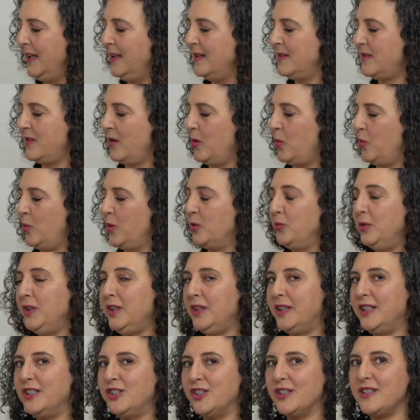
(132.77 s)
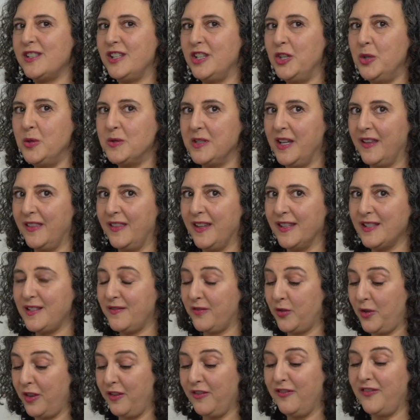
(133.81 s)
So we're really just using this
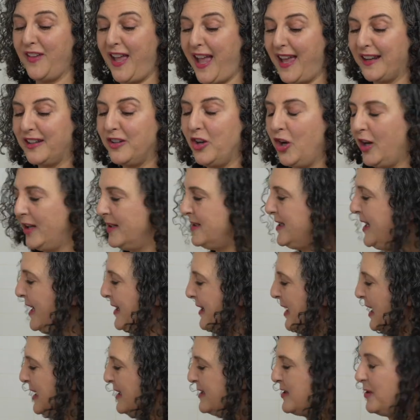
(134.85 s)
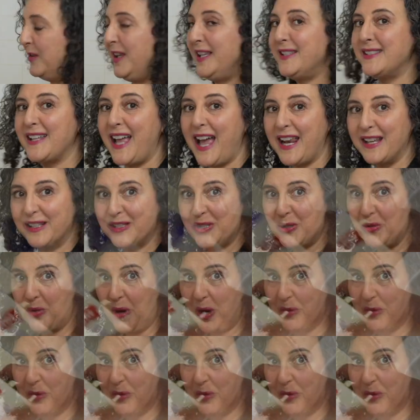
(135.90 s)
for the fat content. So let's add it to